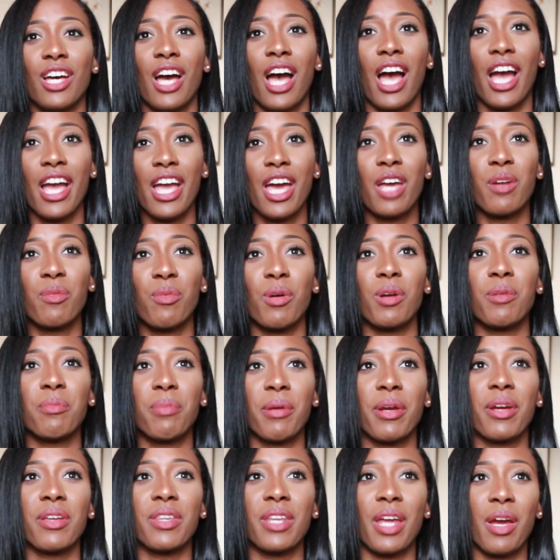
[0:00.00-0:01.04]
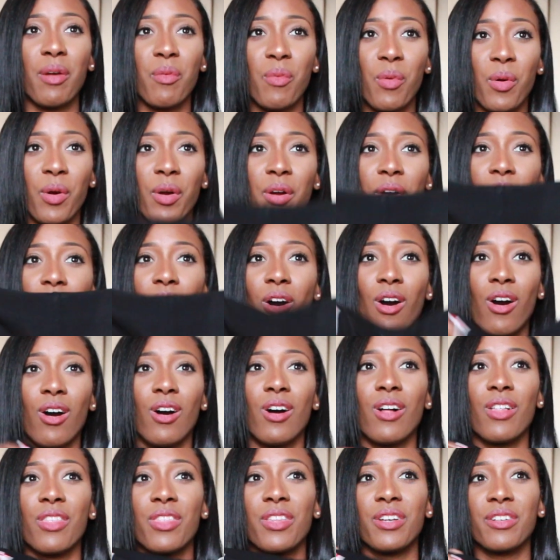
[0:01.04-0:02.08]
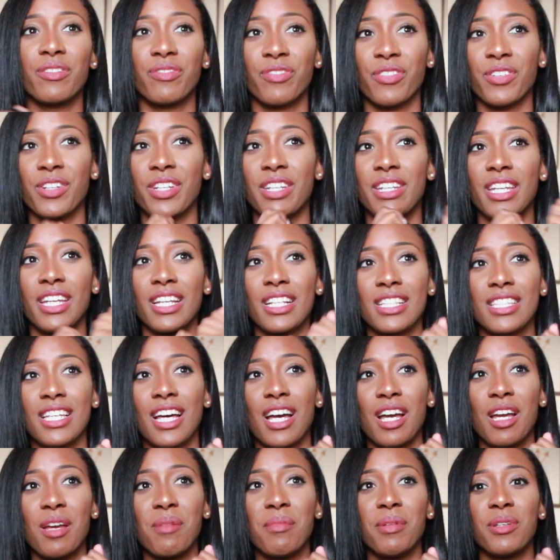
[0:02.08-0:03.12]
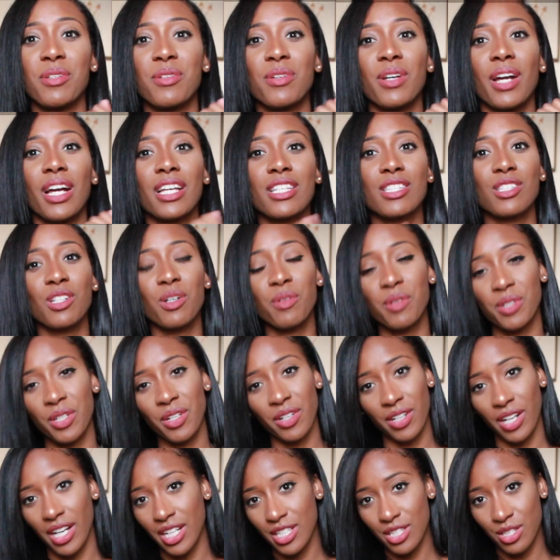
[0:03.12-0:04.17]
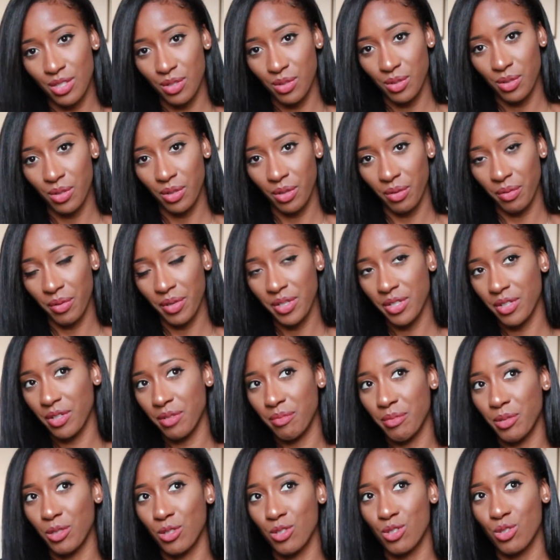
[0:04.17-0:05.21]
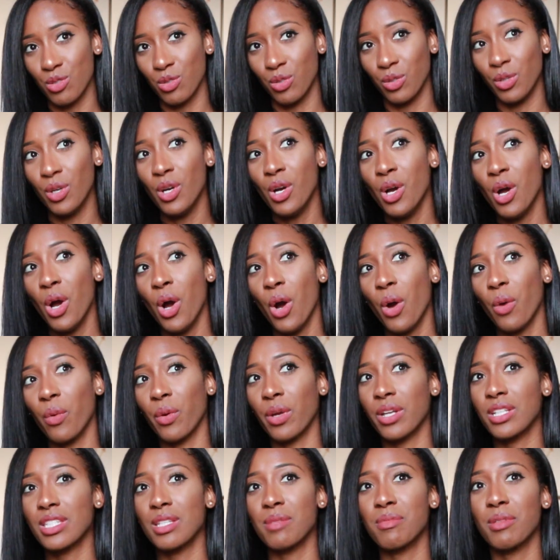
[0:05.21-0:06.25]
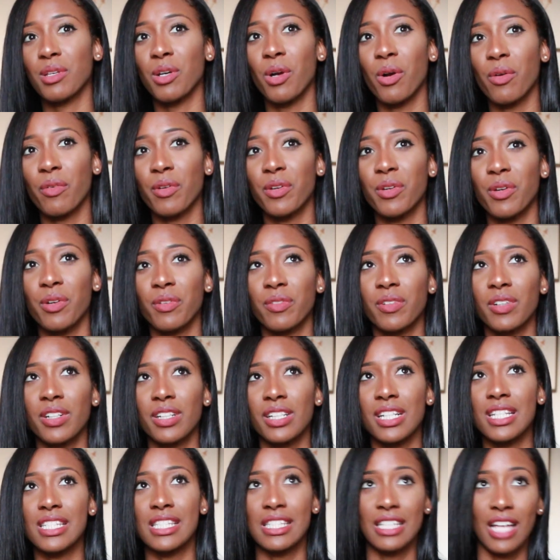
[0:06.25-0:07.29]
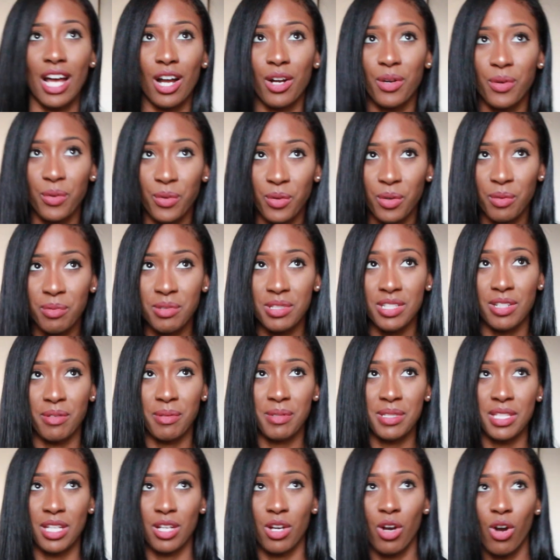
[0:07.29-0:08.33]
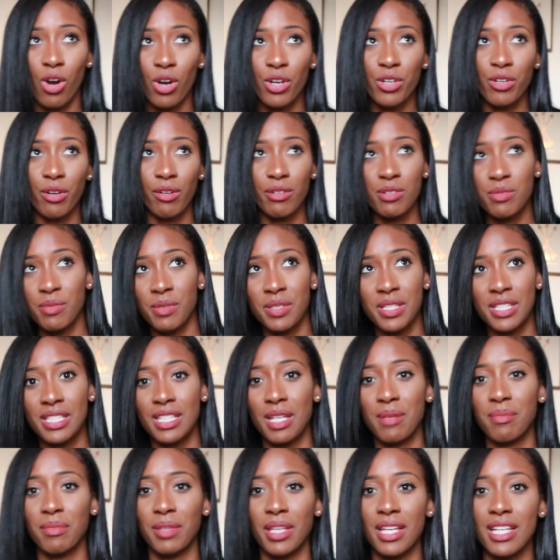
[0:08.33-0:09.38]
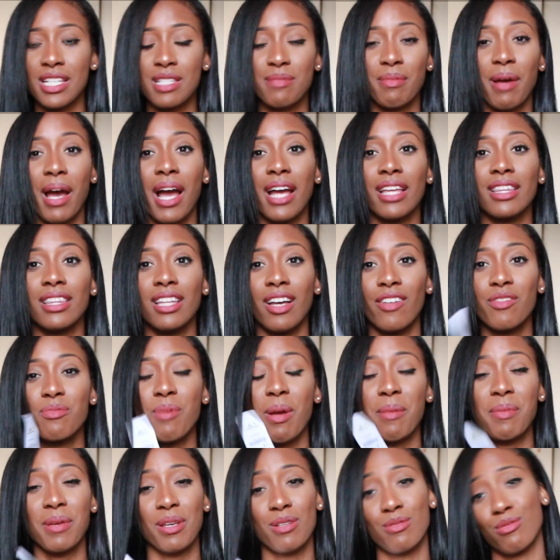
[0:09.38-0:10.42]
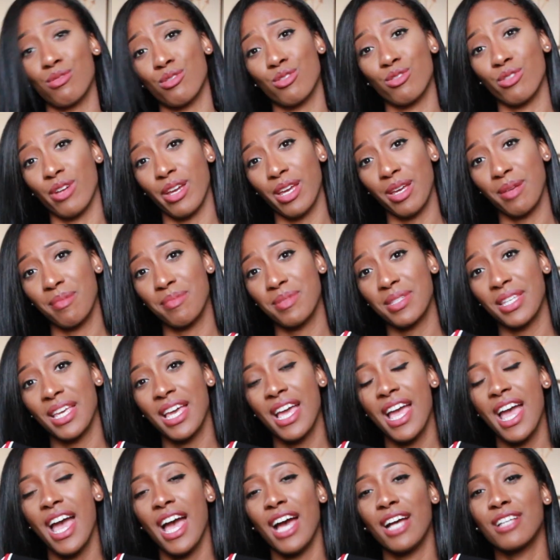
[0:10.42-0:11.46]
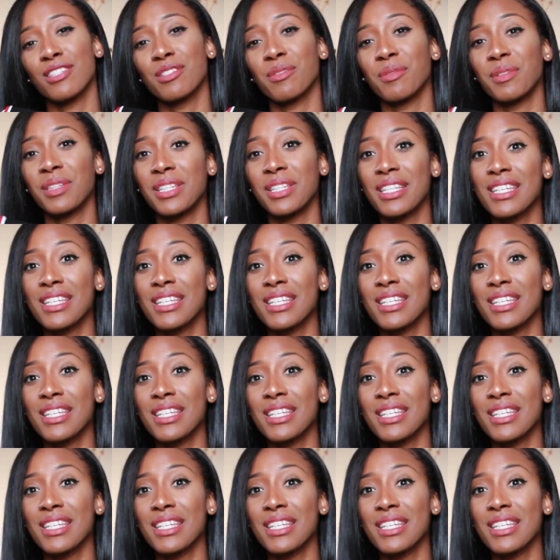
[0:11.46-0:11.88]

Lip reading: I had one pair that I wore all the freaking time. And you guys know when you're in high school or when you're in middle school, wearing something over and over is not cool because everyone's like, oh, you always wear the same things. But I love my pants with stripes. And so when